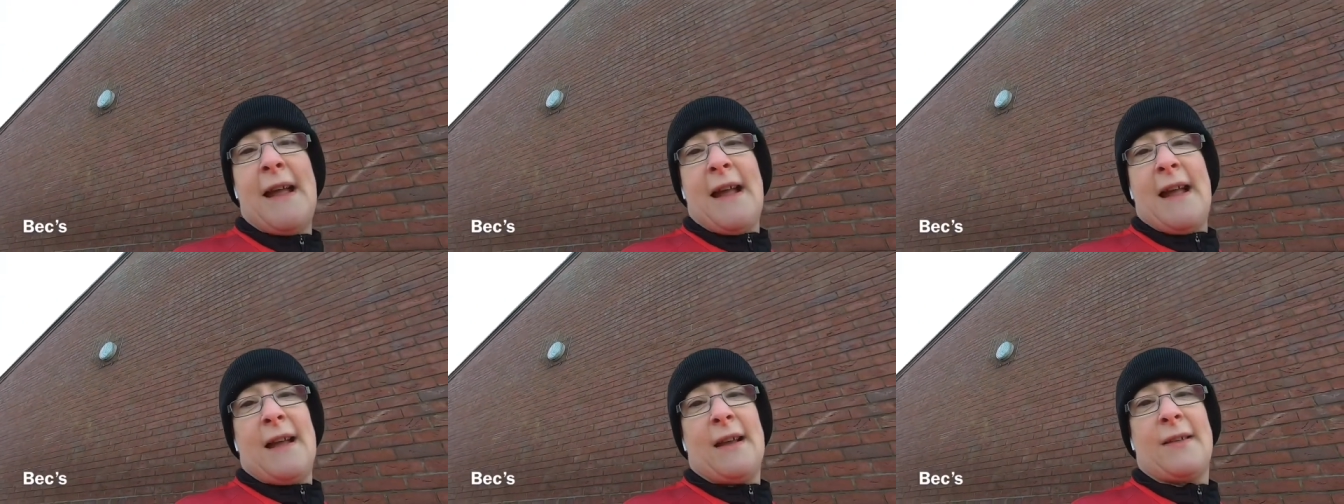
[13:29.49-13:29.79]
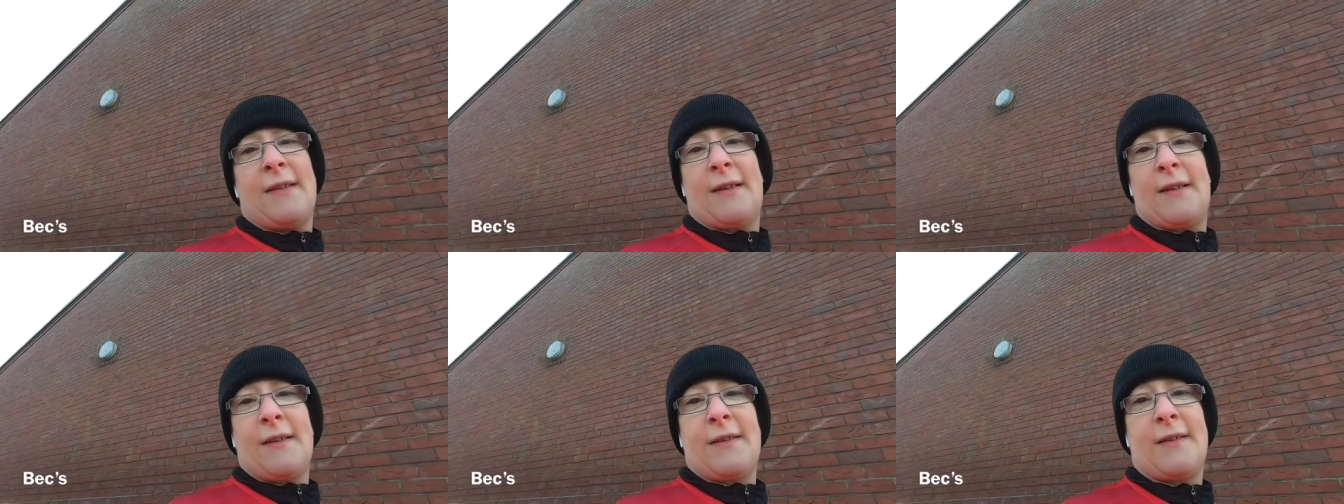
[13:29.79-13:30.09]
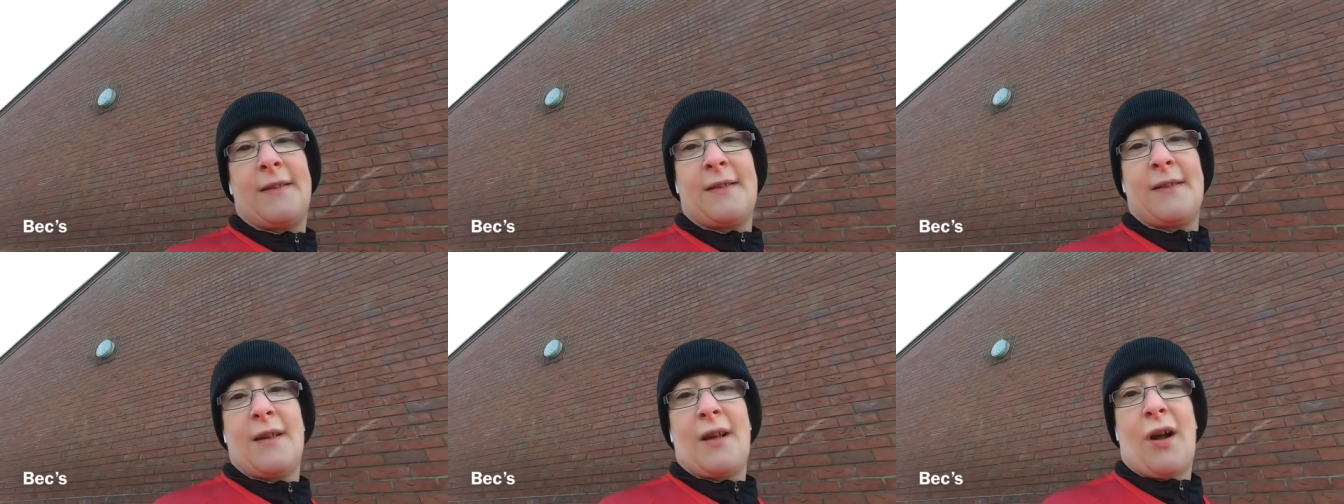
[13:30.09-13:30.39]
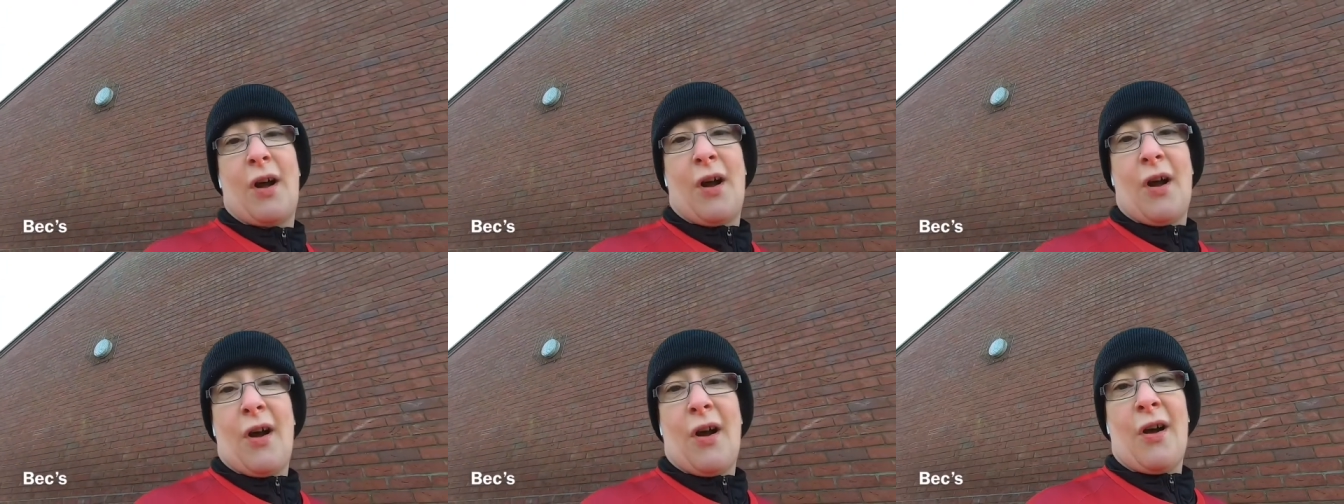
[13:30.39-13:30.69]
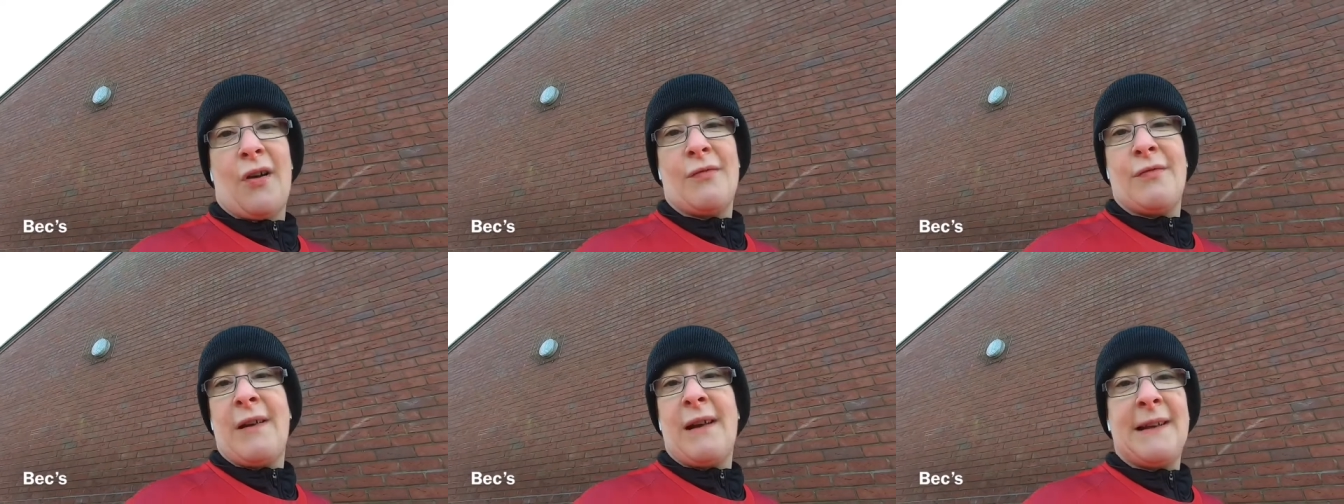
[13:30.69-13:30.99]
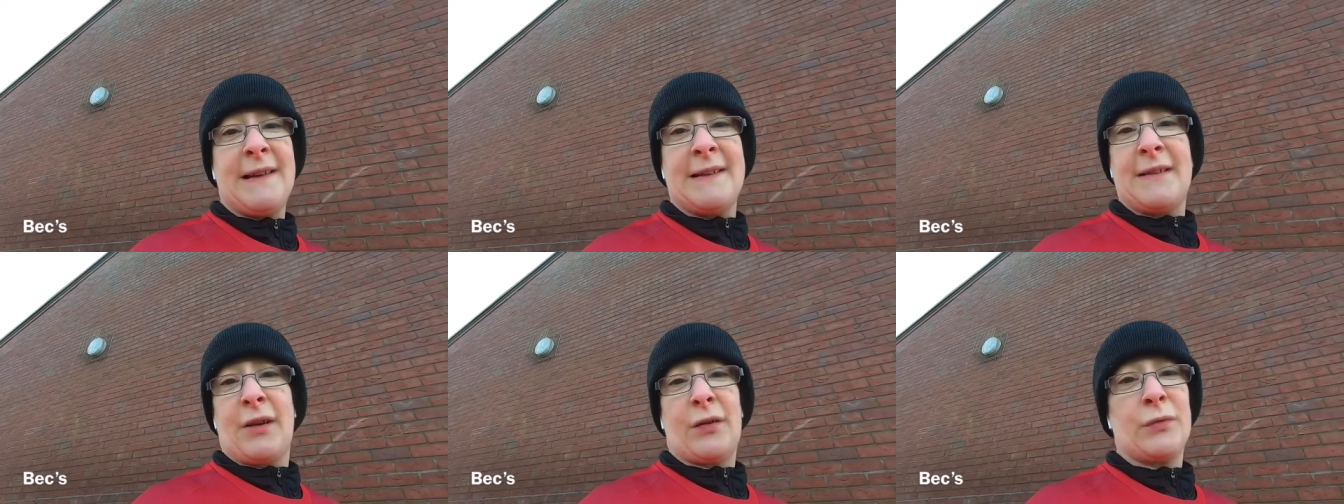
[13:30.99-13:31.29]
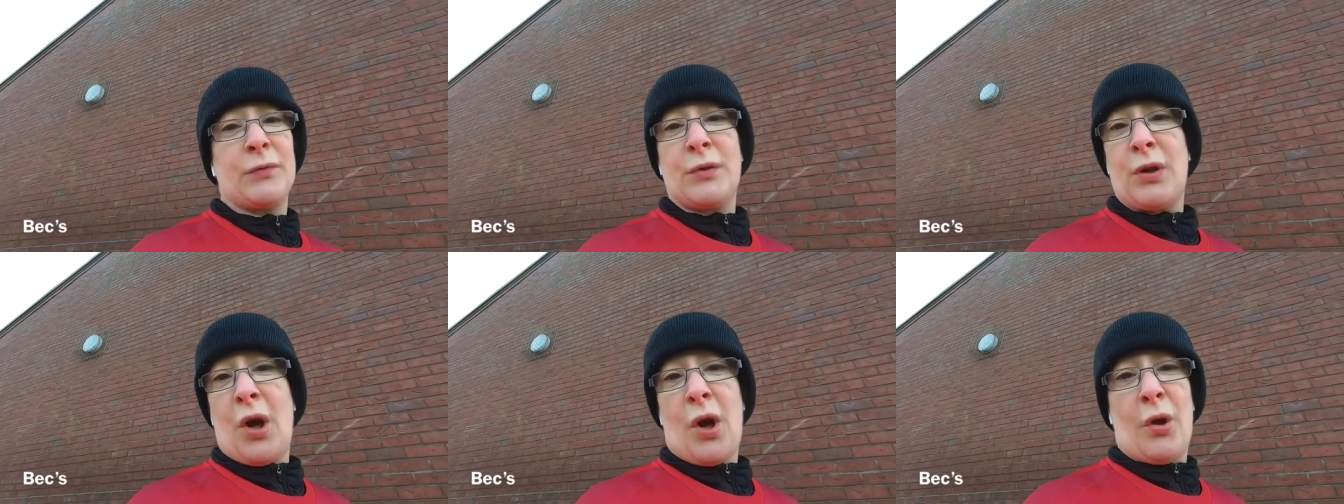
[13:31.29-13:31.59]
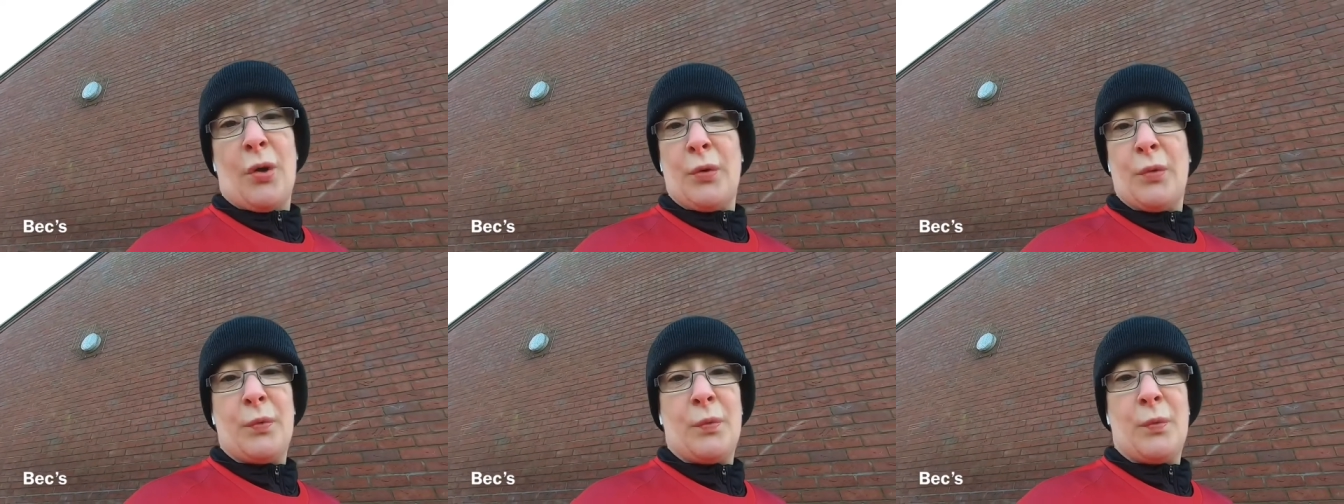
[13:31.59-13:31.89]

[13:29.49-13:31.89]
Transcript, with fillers: is because I really don't know